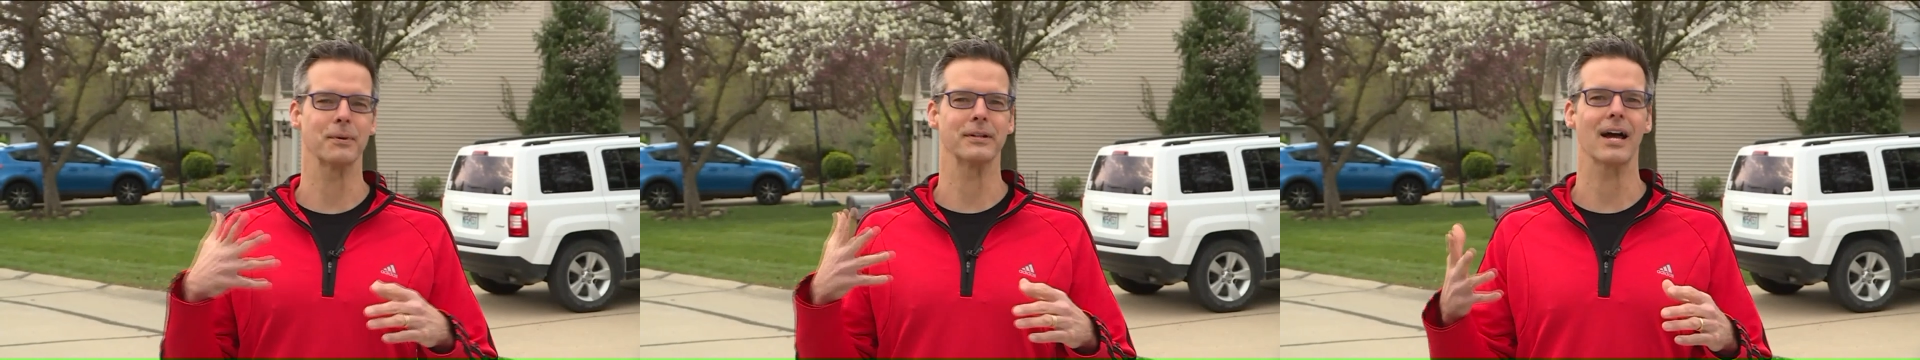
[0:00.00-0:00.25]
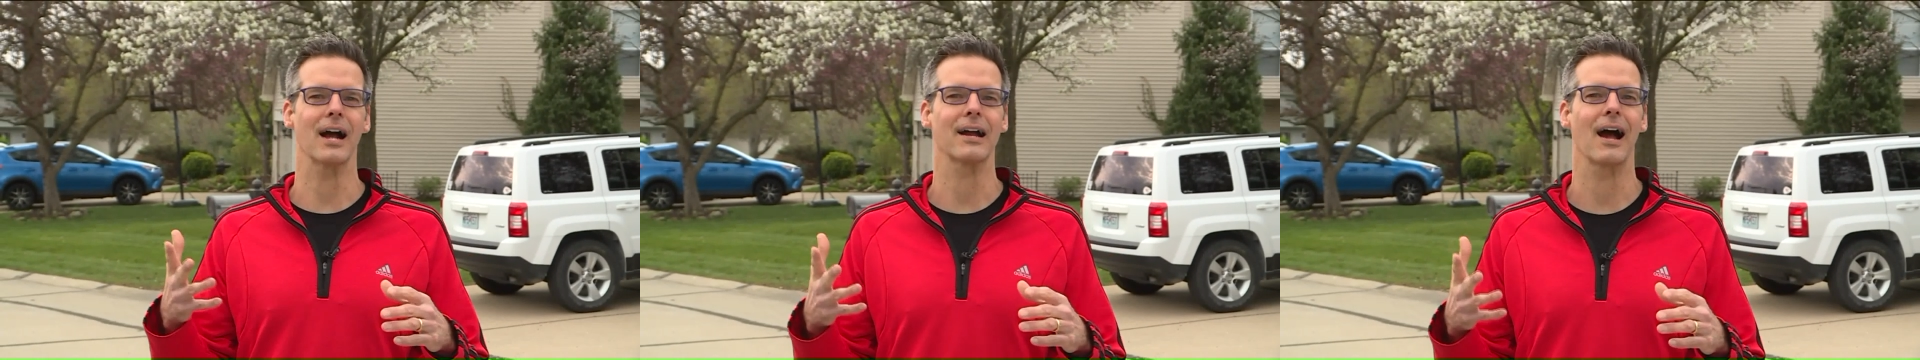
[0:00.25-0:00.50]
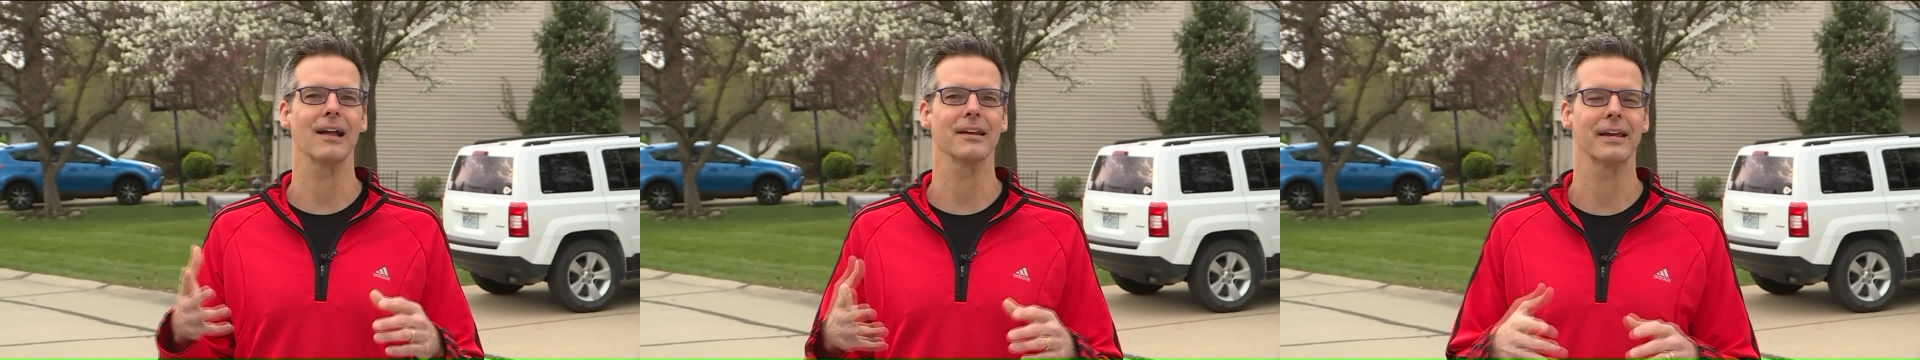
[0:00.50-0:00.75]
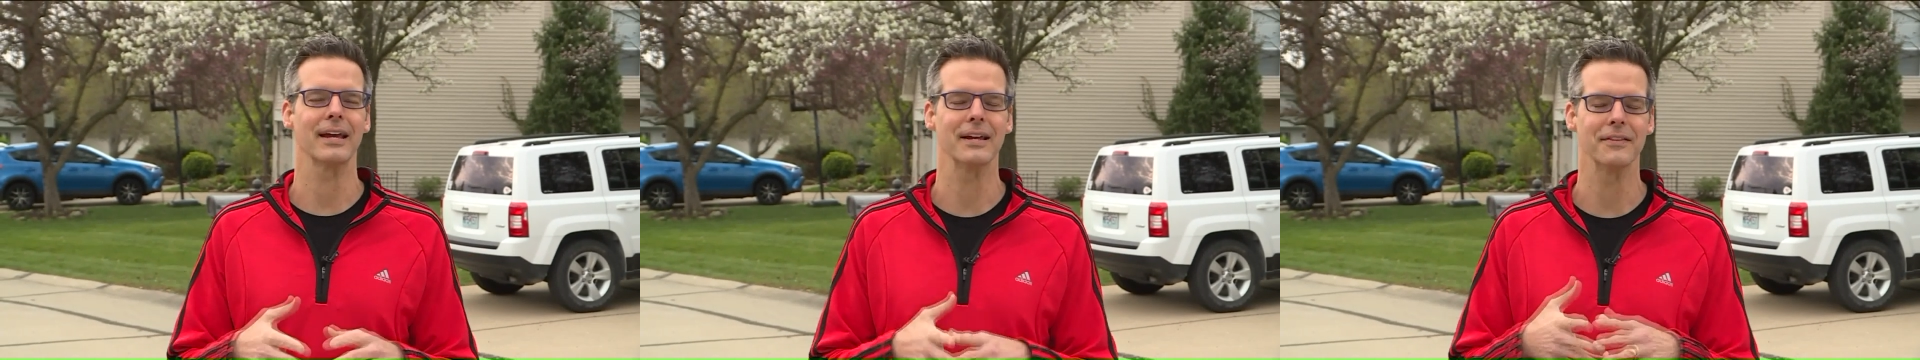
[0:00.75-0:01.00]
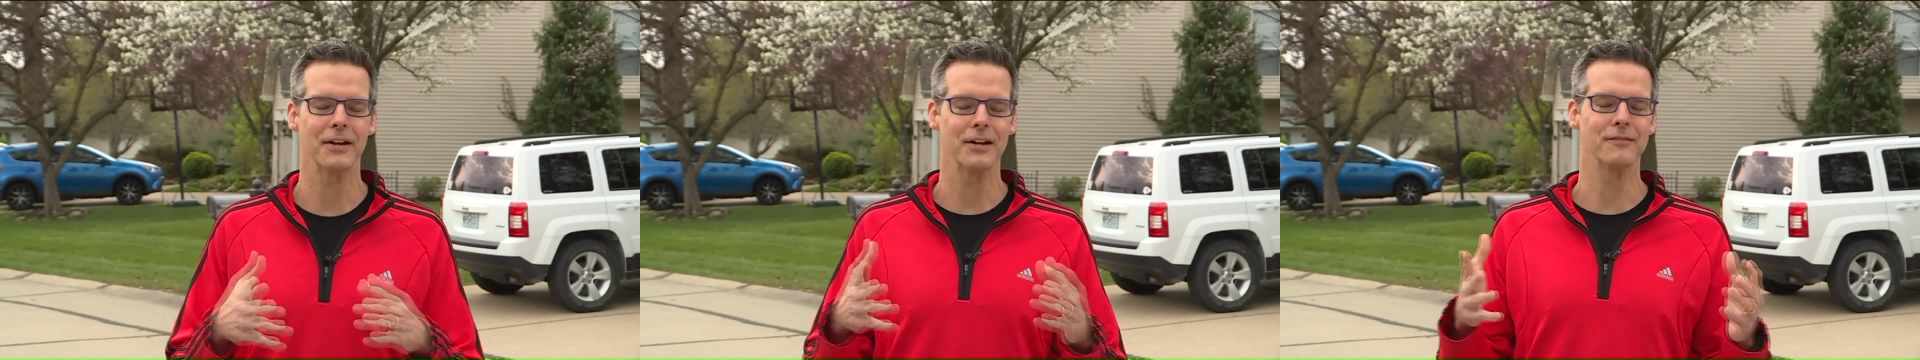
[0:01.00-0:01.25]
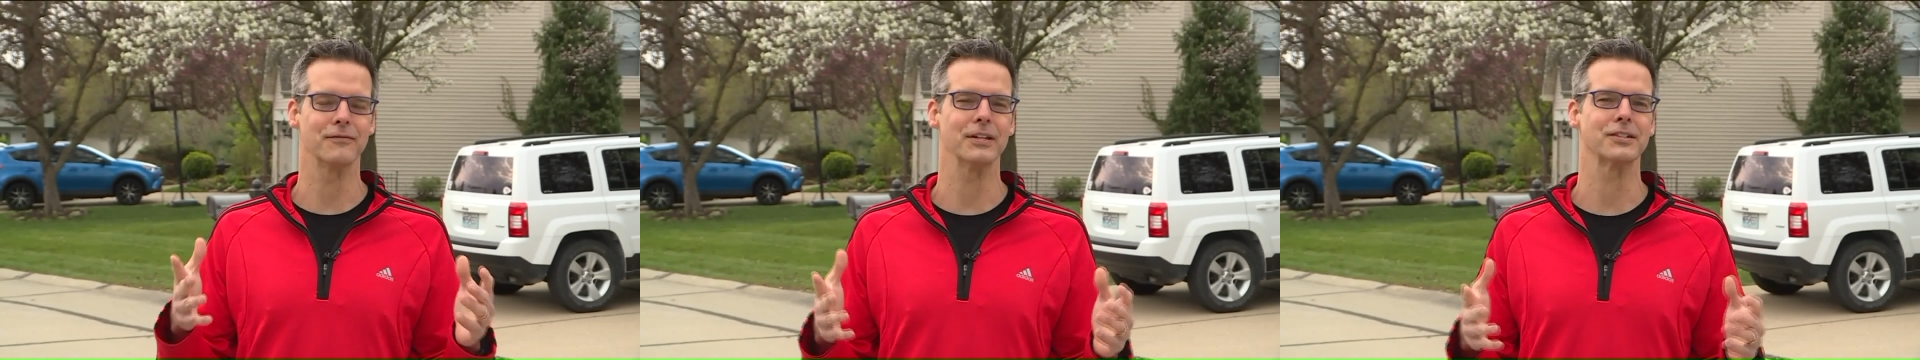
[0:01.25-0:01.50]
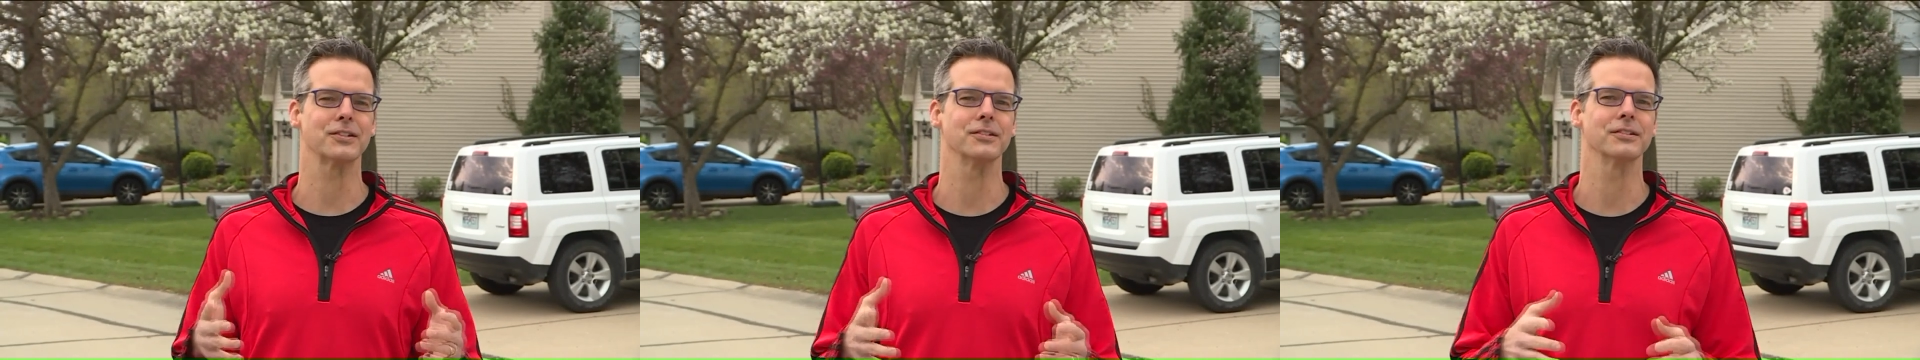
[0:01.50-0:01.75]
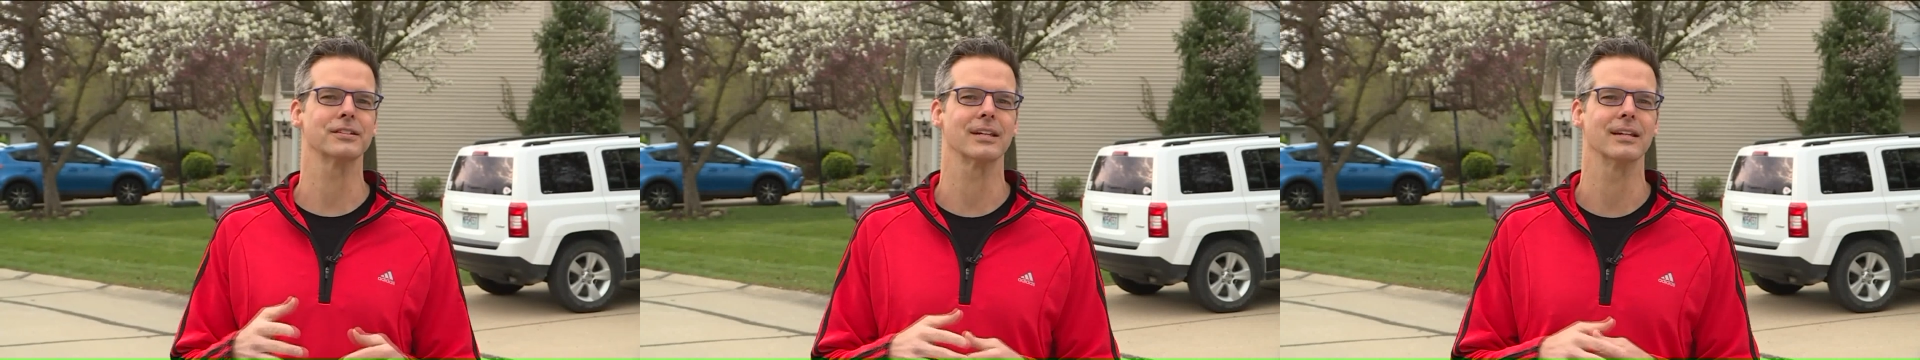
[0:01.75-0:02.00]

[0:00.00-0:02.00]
with Doc Holliday and their adventures.